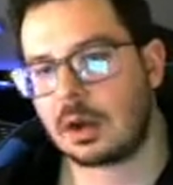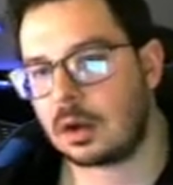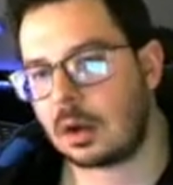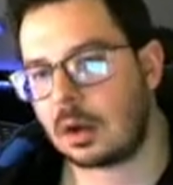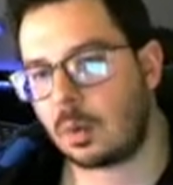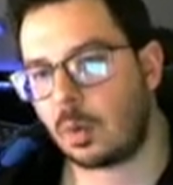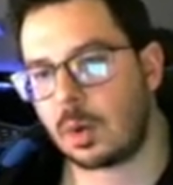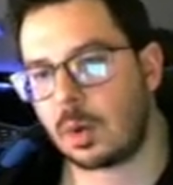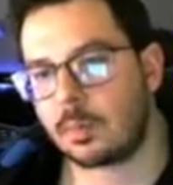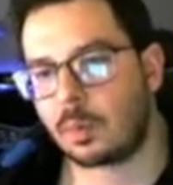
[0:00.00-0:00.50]

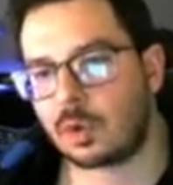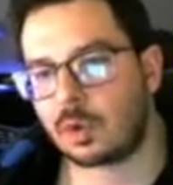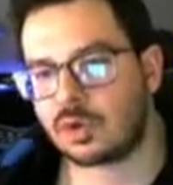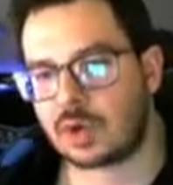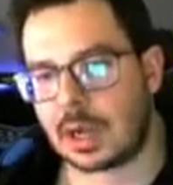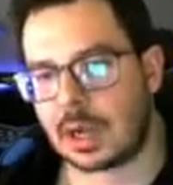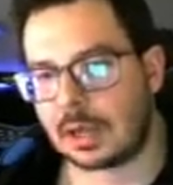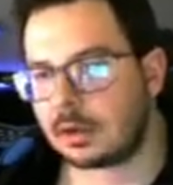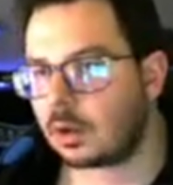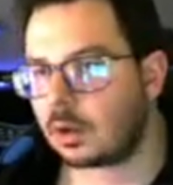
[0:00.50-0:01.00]
one more
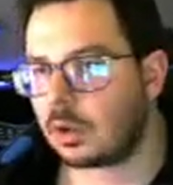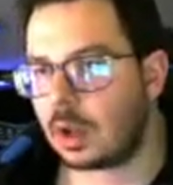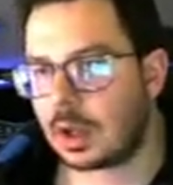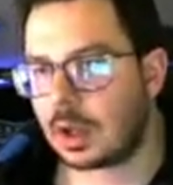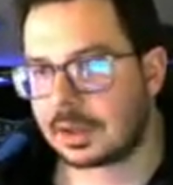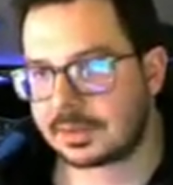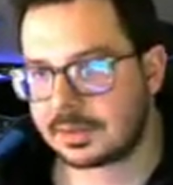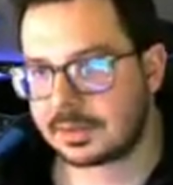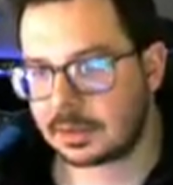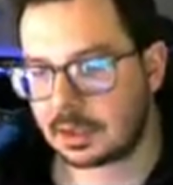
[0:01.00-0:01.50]
Dragon Claw
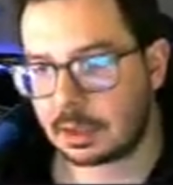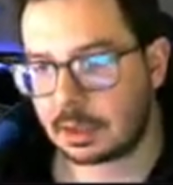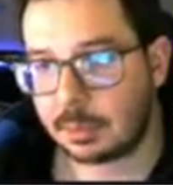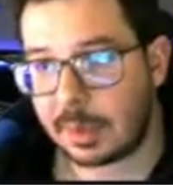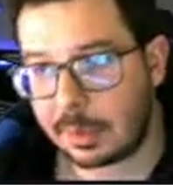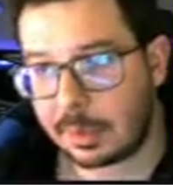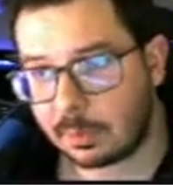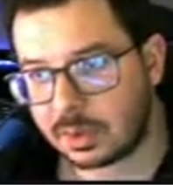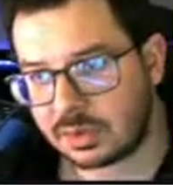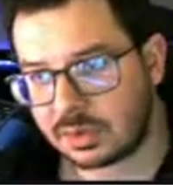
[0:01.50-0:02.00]
is going to be
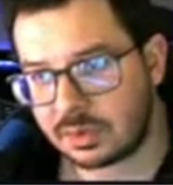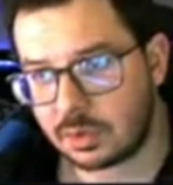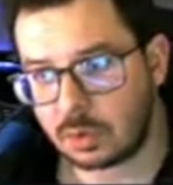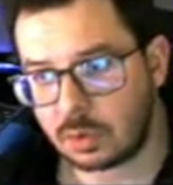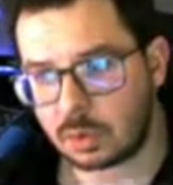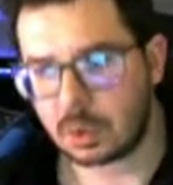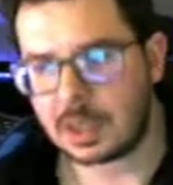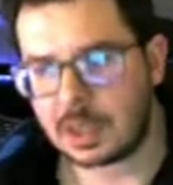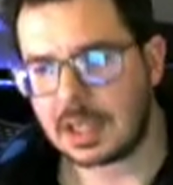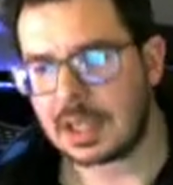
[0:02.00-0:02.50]
able to
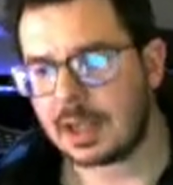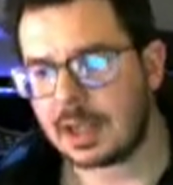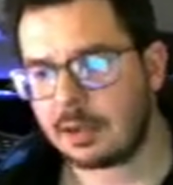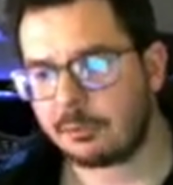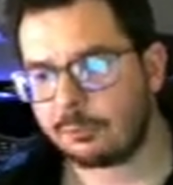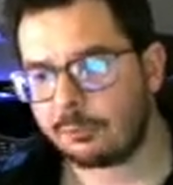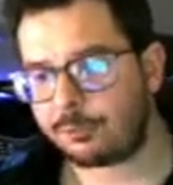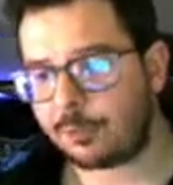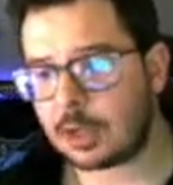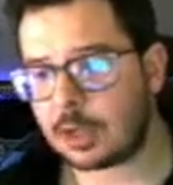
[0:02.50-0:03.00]

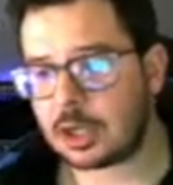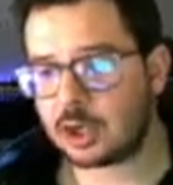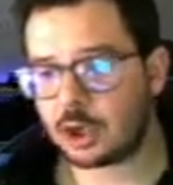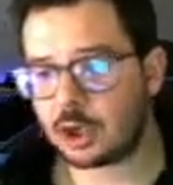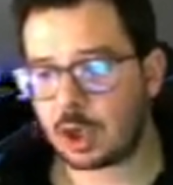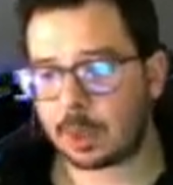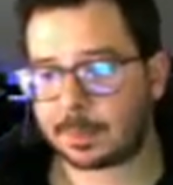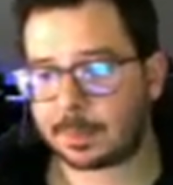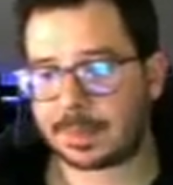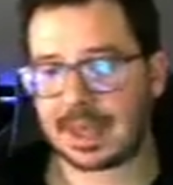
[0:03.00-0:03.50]
finish
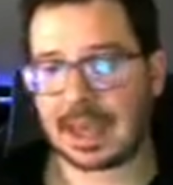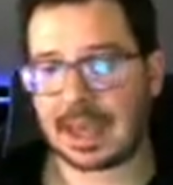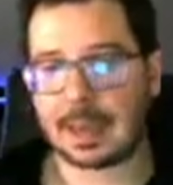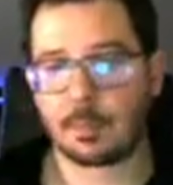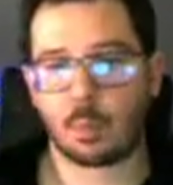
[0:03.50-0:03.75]
up game